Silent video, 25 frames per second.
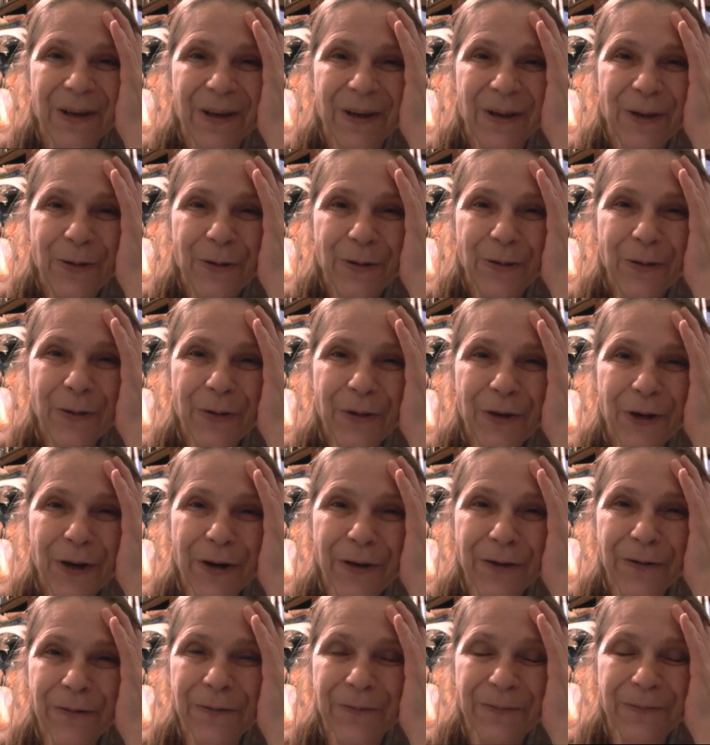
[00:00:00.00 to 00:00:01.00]
through
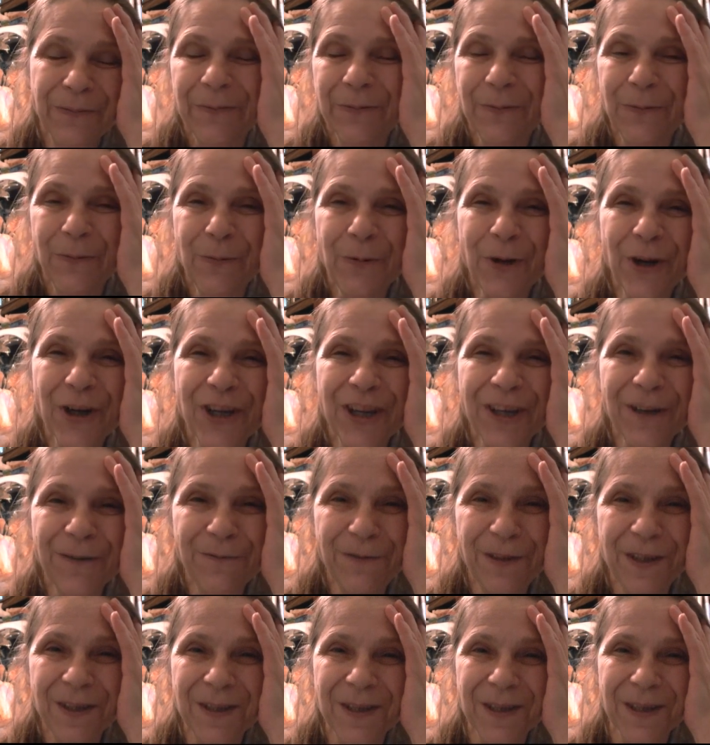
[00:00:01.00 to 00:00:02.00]
their working
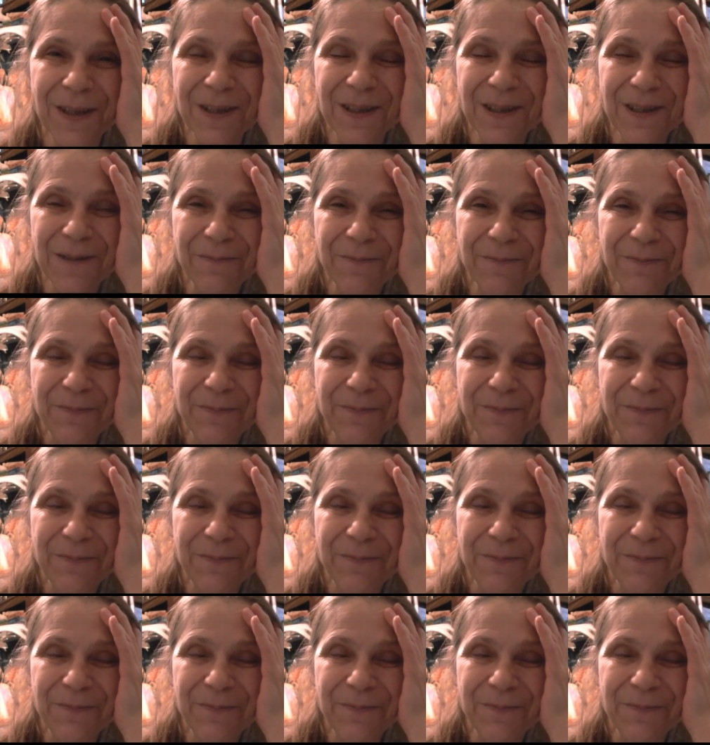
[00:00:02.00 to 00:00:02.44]
visas.